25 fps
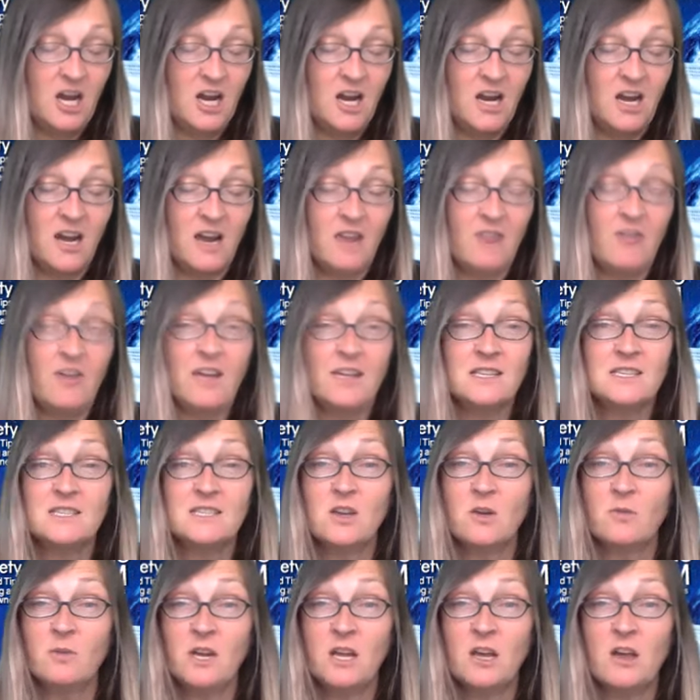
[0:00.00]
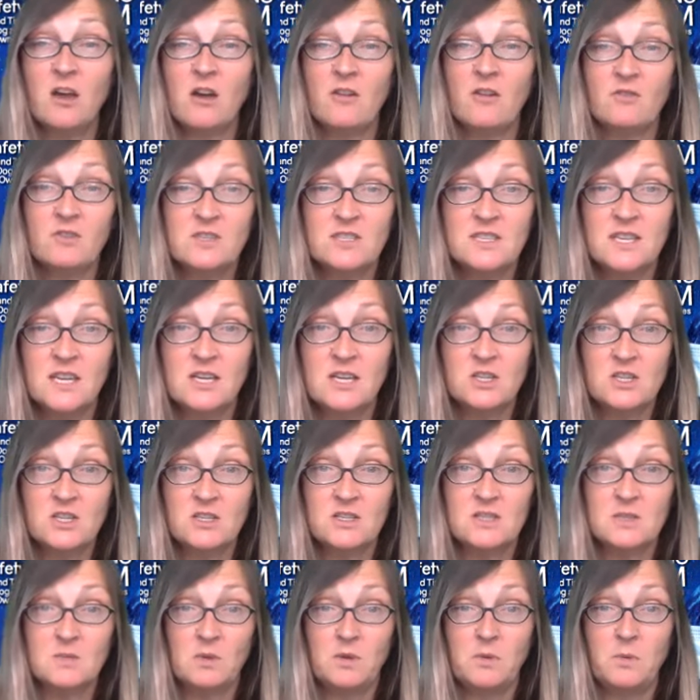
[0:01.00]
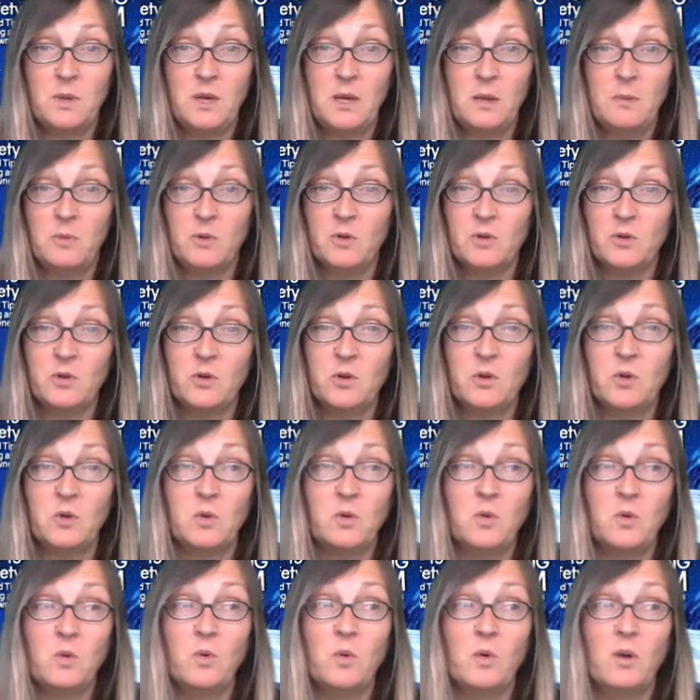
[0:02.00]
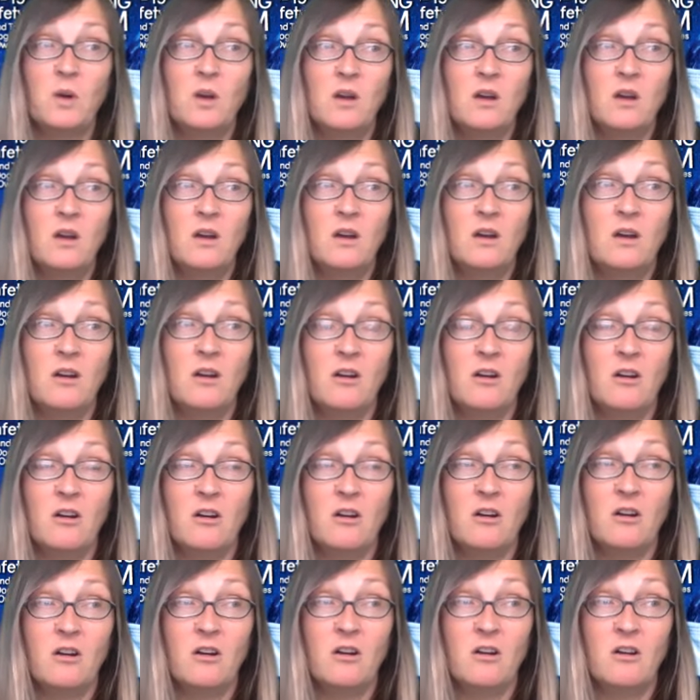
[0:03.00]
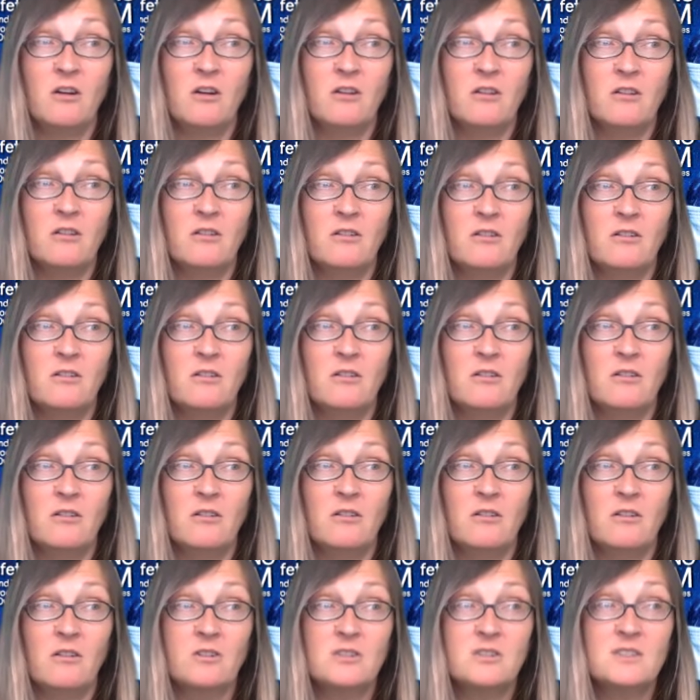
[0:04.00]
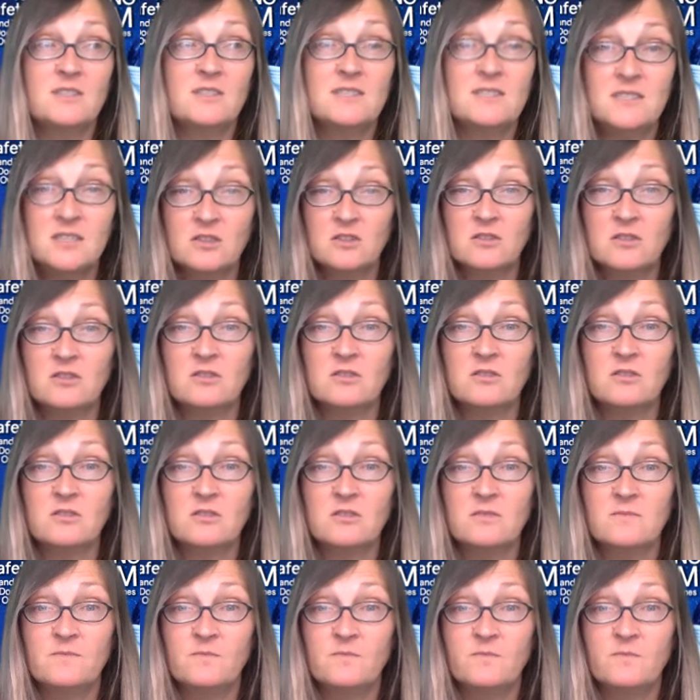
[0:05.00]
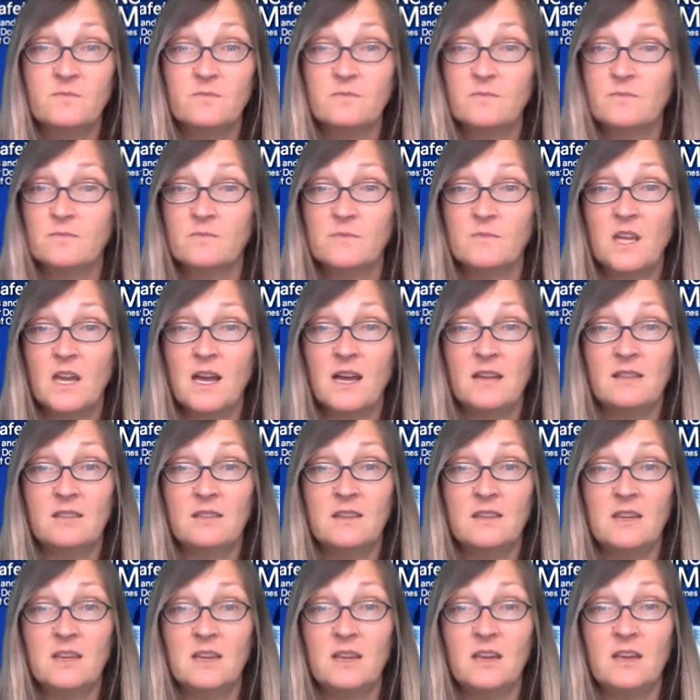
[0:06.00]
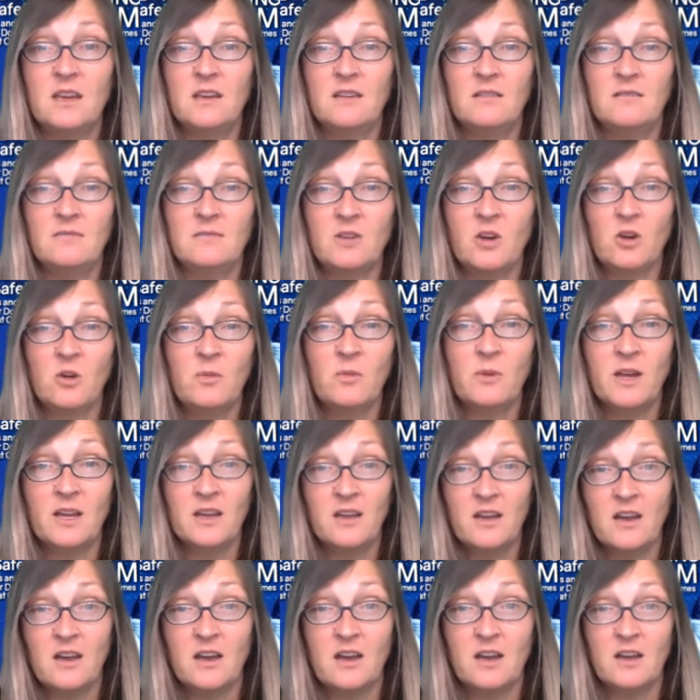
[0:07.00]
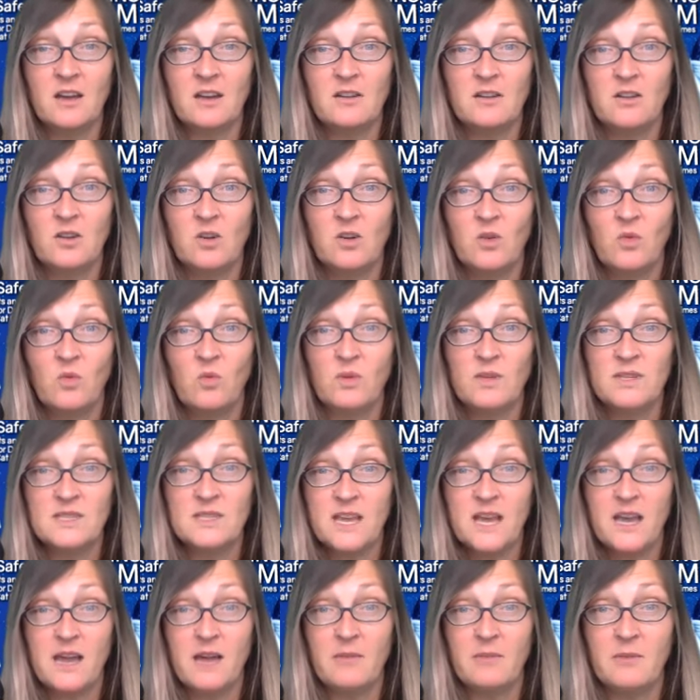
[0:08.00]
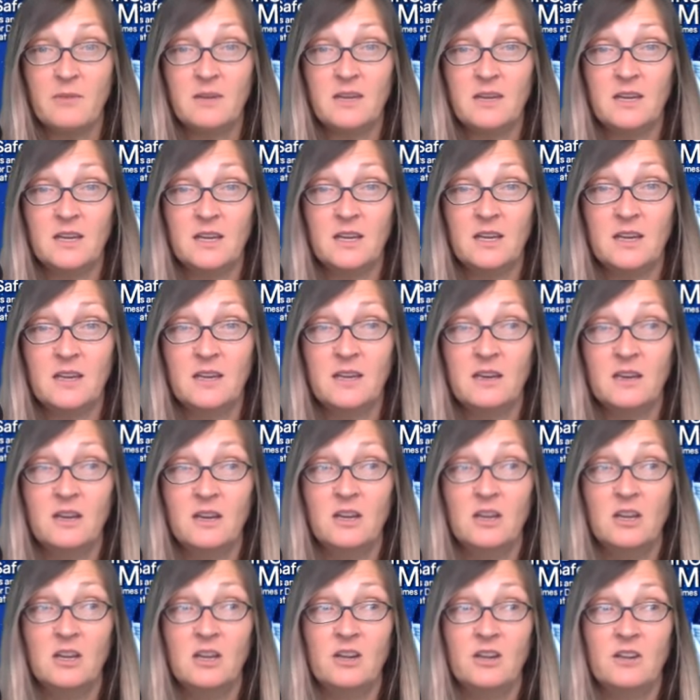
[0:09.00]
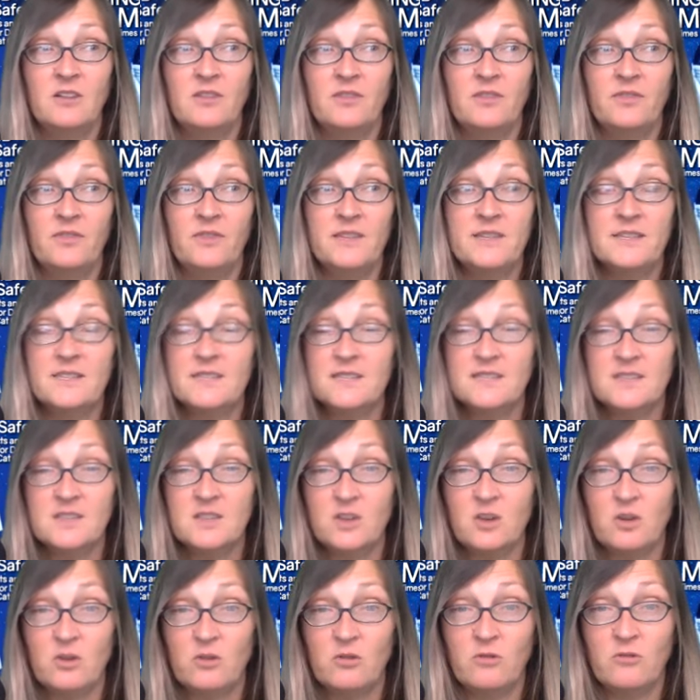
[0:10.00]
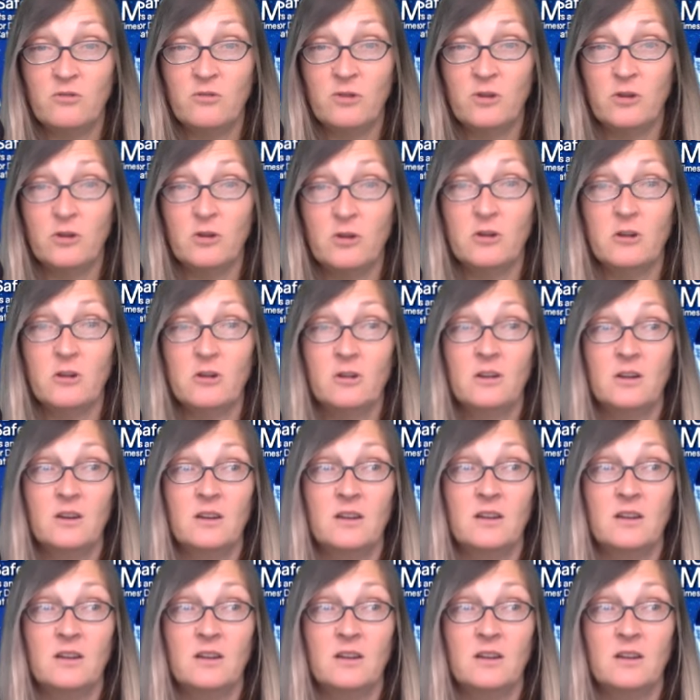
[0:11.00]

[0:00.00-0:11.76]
I've had so many conversations with people who are still at the, oh my God, what's happening? This isn't over.